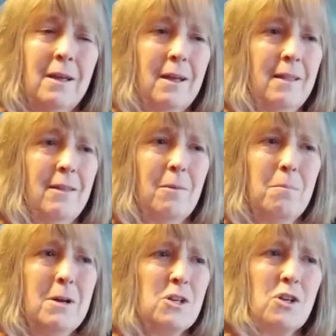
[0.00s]
And they're
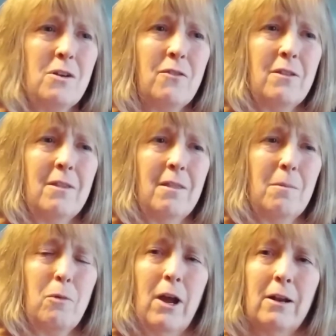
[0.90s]
much different than the
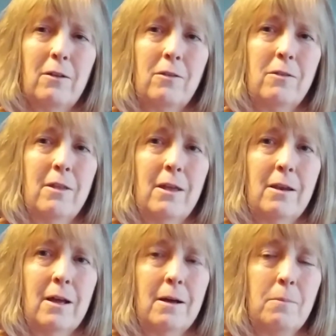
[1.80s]
bridles
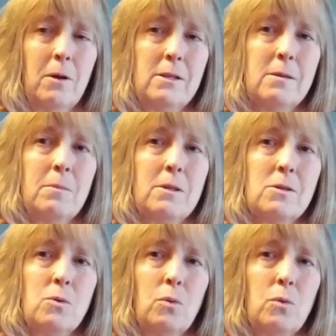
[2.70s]
that on some of the
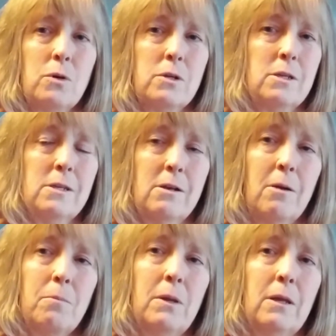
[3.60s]
school horses that
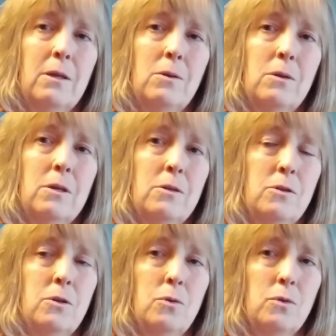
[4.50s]
aren't being
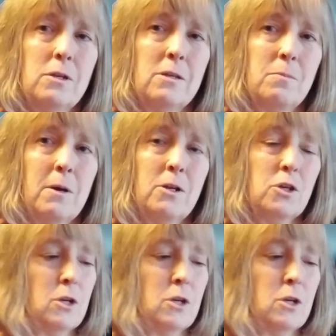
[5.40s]
used as much.